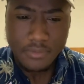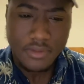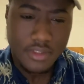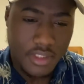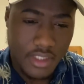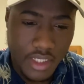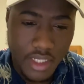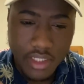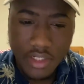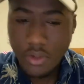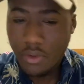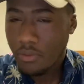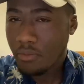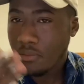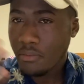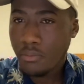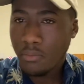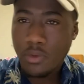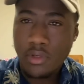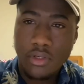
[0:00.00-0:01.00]
And, you know,
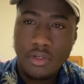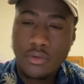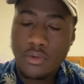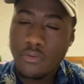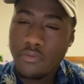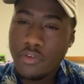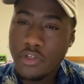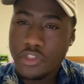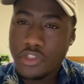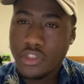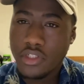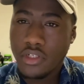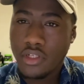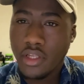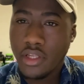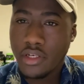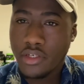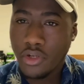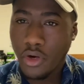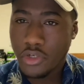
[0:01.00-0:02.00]
when Vision
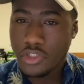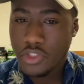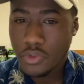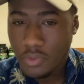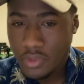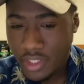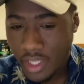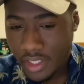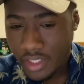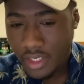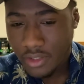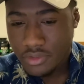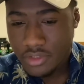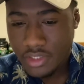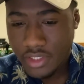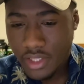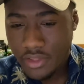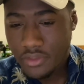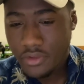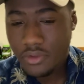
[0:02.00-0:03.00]
and Darcy was hanging out
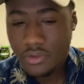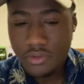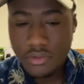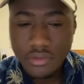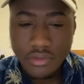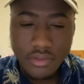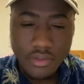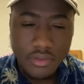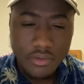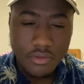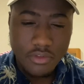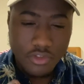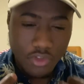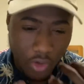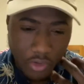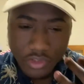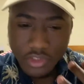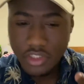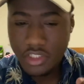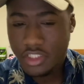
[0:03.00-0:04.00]
together,
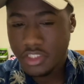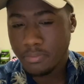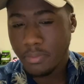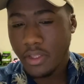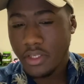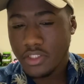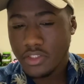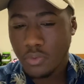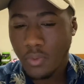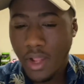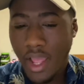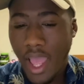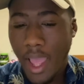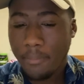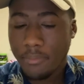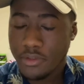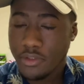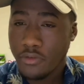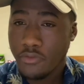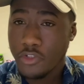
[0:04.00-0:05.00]
Darcy explains what
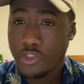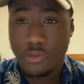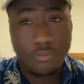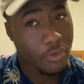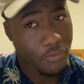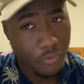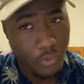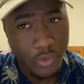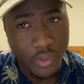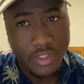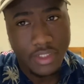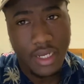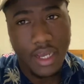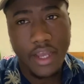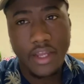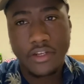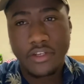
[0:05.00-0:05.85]
happened to Vision before he died.